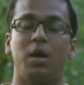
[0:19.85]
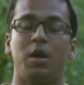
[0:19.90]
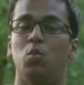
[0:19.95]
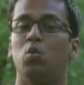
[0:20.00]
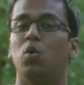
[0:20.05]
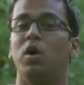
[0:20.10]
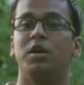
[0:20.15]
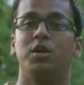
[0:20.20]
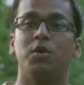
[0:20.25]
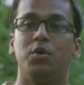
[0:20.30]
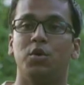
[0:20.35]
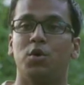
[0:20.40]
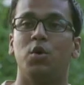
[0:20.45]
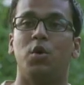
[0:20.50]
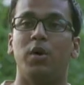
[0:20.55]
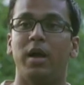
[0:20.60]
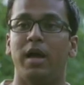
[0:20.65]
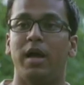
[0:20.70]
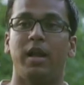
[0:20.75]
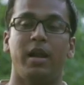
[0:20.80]
I want you to
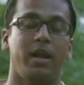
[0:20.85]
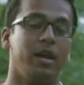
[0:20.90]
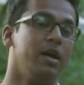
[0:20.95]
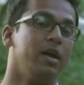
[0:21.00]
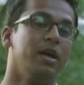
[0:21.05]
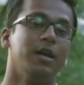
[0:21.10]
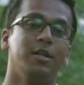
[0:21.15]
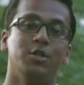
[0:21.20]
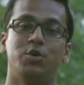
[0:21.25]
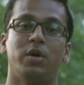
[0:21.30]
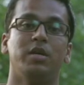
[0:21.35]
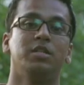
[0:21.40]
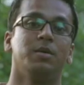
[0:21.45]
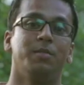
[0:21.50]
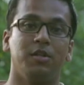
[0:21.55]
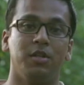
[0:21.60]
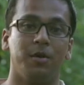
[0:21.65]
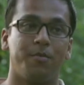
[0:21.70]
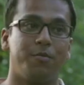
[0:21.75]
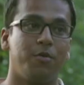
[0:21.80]
go ahead and join
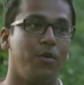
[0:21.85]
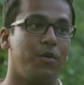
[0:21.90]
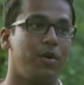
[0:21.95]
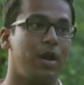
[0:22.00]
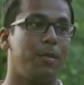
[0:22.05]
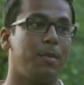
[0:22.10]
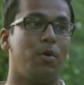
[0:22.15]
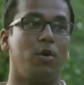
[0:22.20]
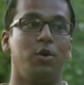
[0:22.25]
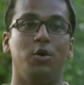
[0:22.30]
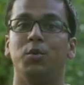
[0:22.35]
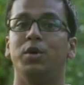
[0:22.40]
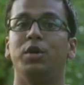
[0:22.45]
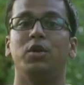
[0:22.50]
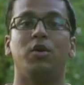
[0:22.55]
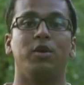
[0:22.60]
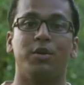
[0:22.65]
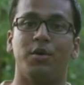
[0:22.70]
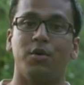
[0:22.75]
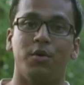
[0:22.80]
some other program or do
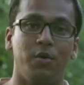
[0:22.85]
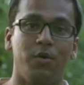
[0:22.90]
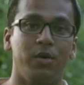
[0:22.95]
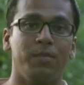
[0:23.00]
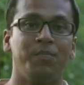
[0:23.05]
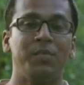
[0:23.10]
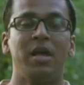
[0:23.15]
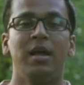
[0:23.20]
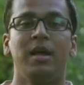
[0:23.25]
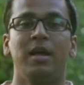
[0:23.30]
it on your own.